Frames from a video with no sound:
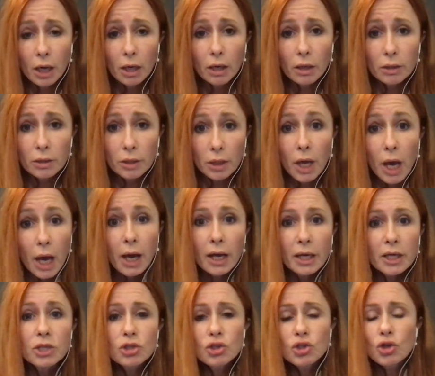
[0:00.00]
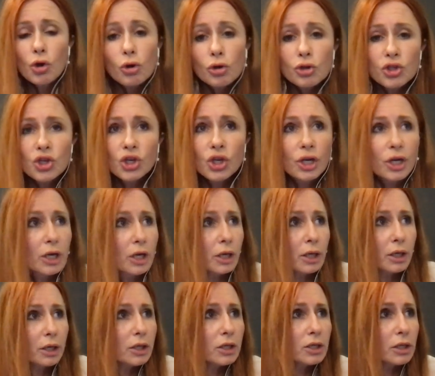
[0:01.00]
Yeah, in
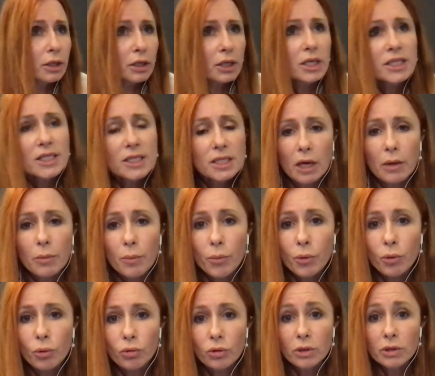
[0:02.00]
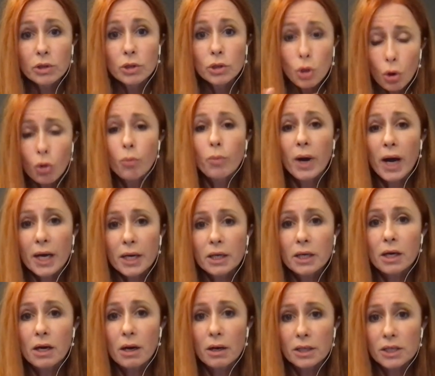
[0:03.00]
Georgia, in Istanbul, no money.
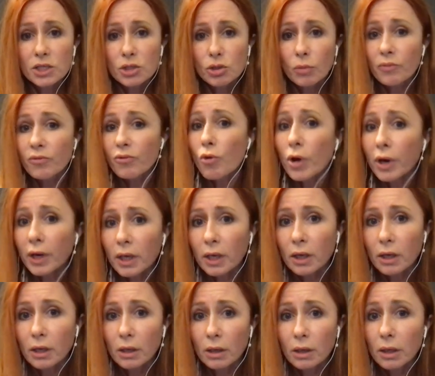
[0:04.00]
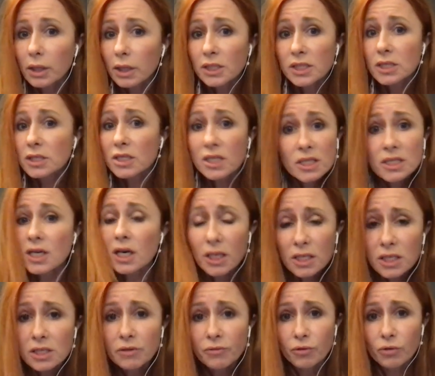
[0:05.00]
Cards stop working. It's a
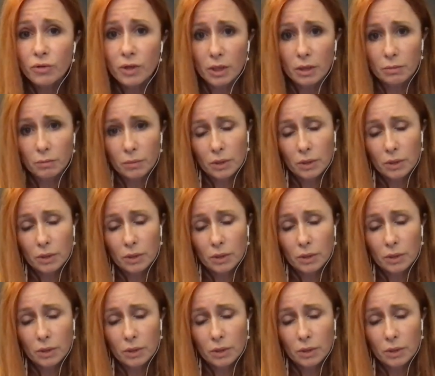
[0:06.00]
disaster for them.